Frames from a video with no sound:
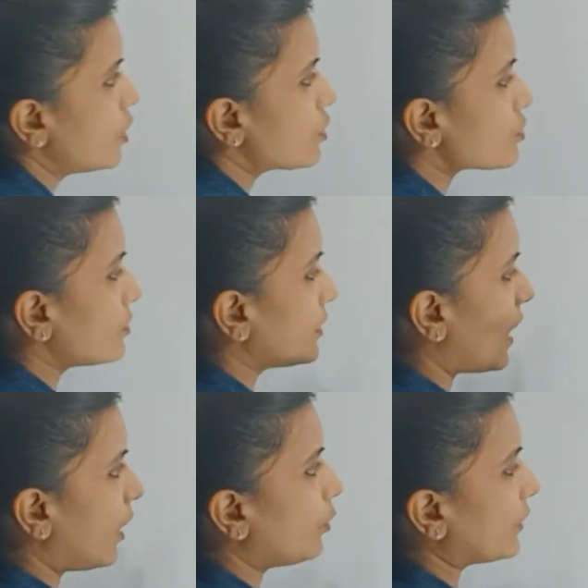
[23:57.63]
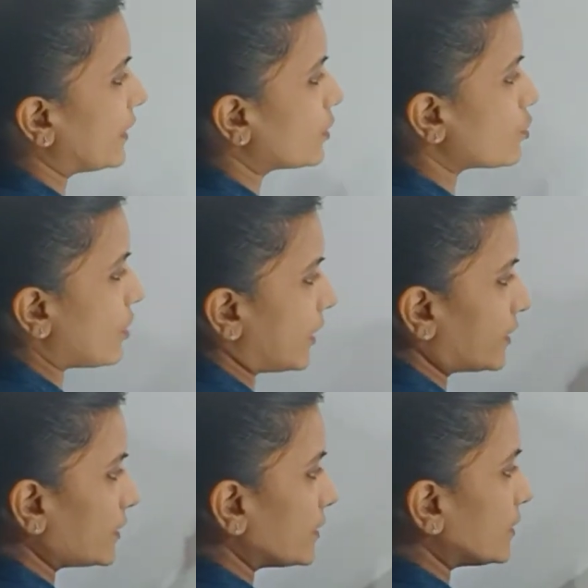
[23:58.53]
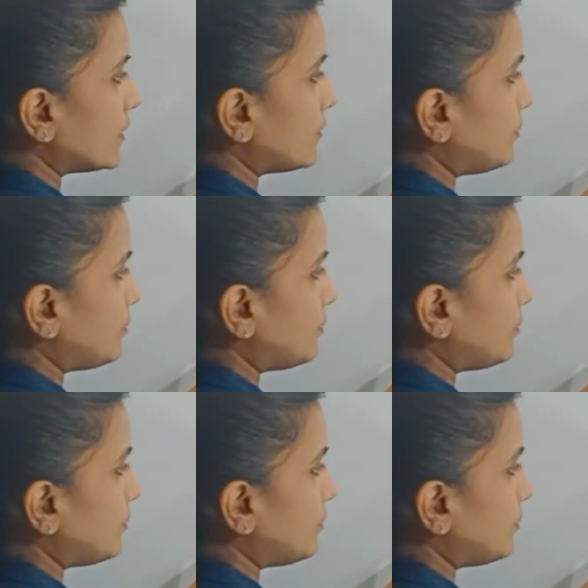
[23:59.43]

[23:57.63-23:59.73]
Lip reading: So now in triangle